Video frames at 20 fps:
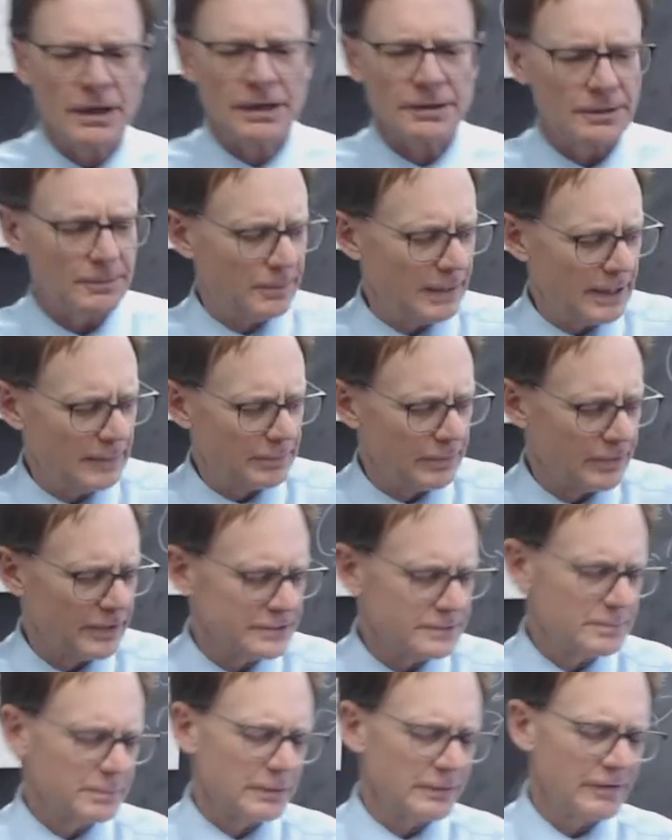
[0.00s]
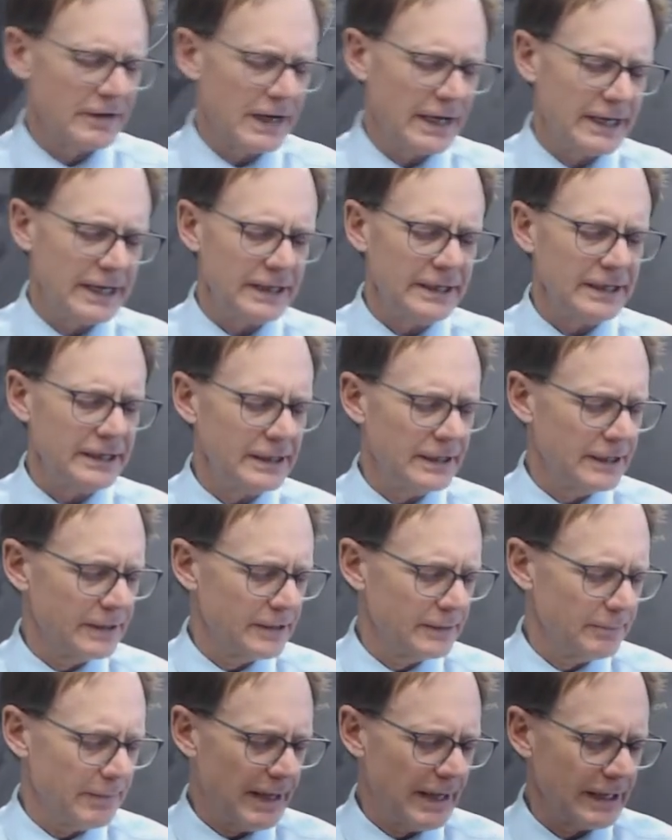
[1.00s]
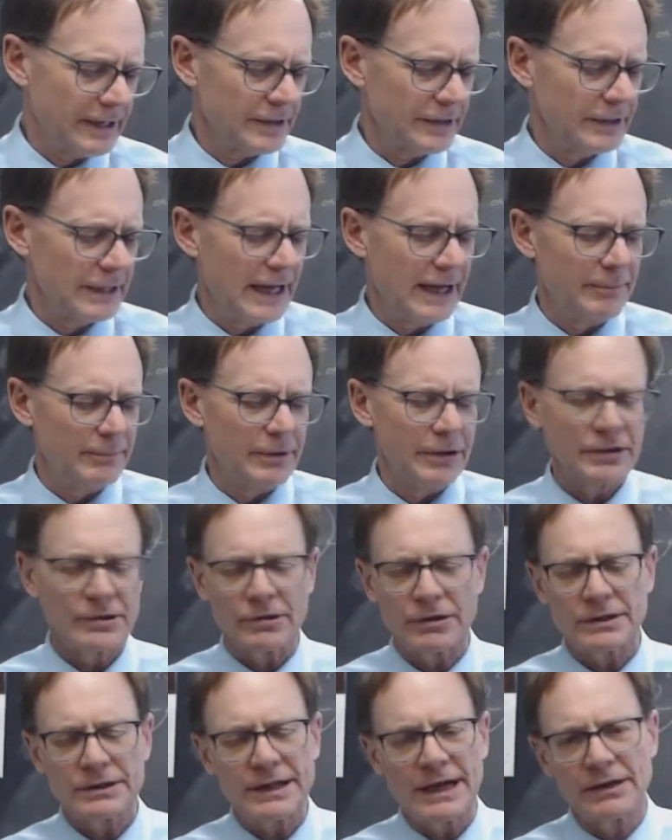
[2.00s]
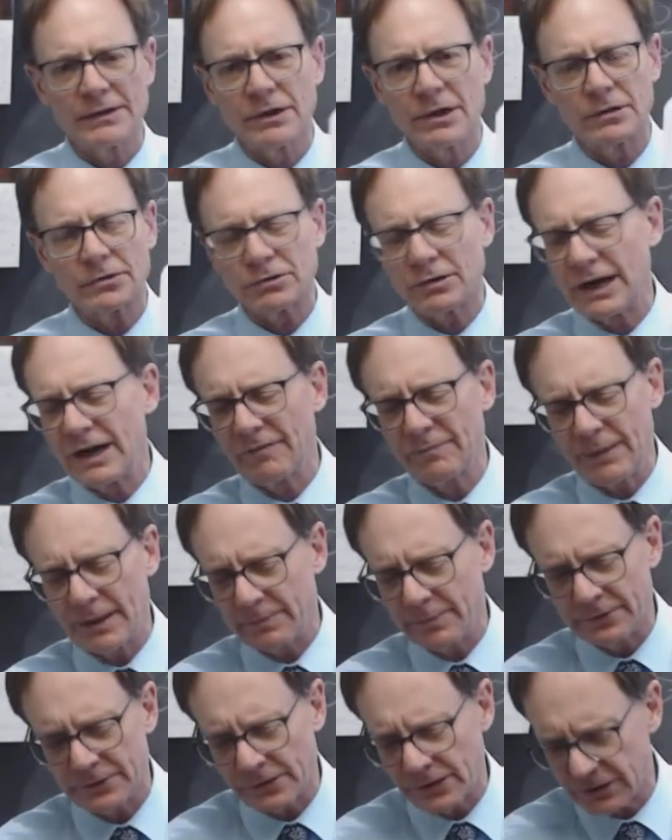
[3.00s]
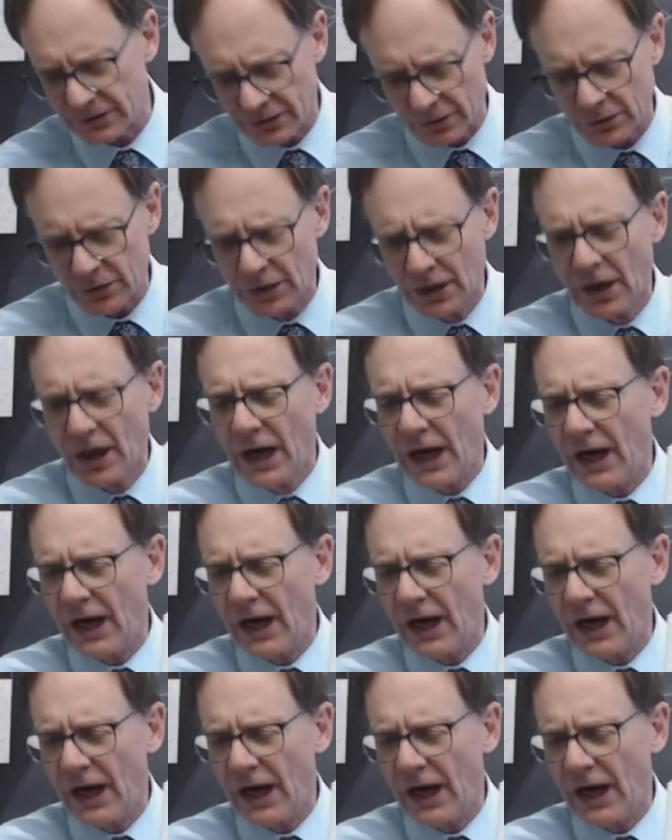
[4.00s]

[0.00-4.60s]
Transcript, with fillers: on the paper that's provided in, in the back of the lab book, you can download graph paper, you can do